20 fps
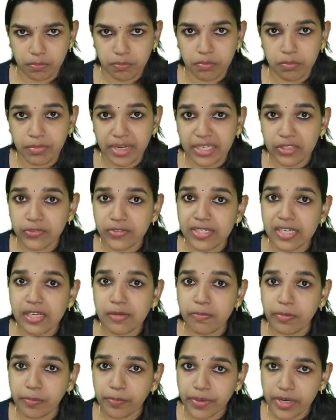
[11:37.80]

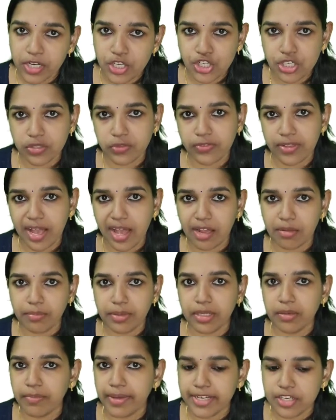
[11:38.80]
medicinal preparations are
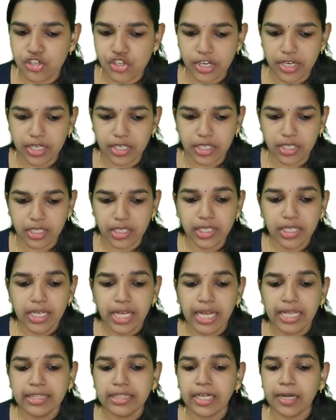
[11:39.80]
being mentioned here.
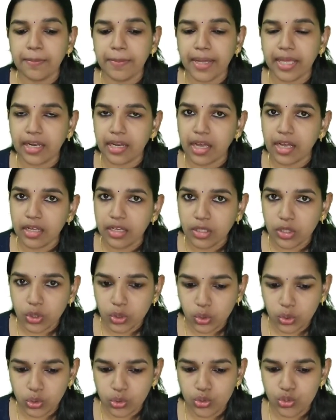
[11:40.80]
Tribhala,
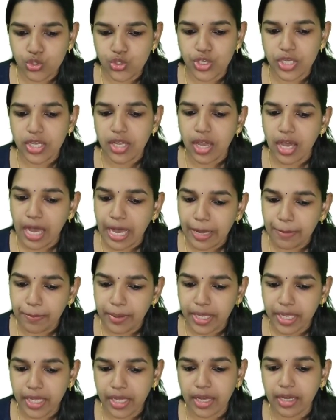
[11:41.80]
guduji,
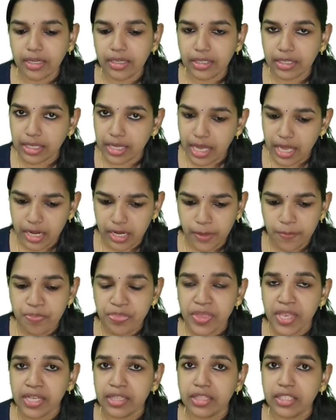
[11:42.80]
abhaya,
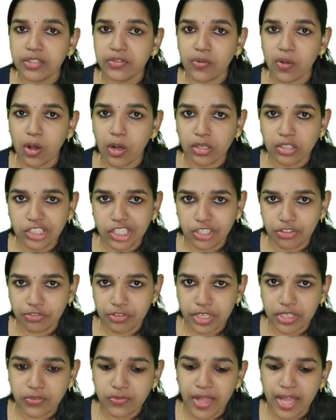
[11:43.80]
khanam, these all
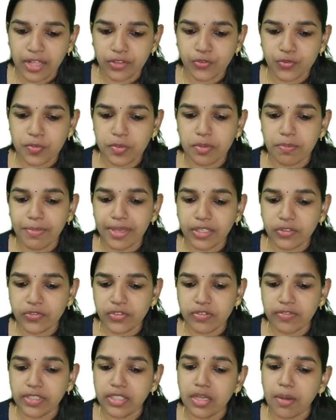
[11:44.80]
dravyas has to be
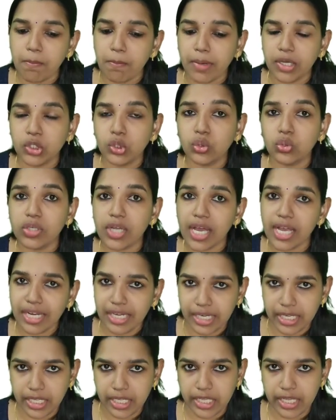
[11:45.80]
mixed with madhuna
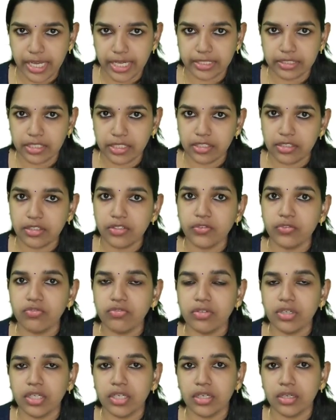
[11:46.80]
lihya, that is
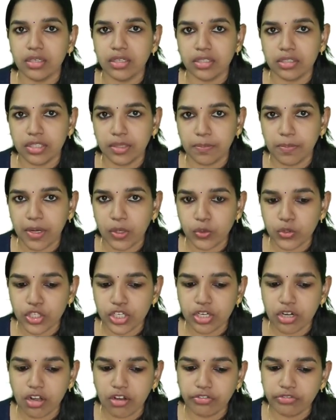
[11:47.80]
the
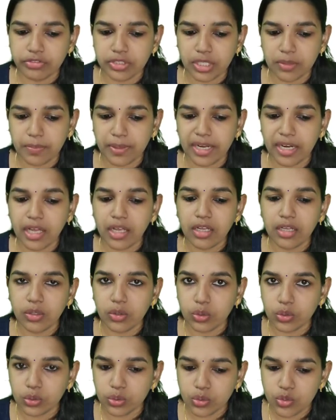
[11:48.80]
powder of tribhala,
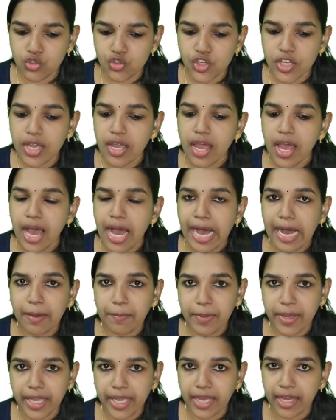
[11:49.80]
guduji,
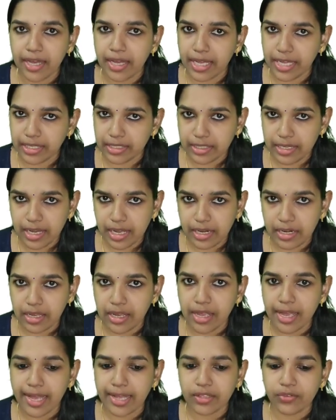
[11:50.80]
abhaya and
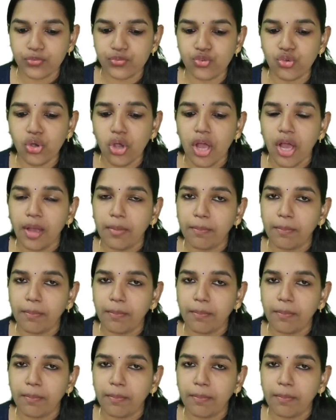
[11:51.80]
khana has to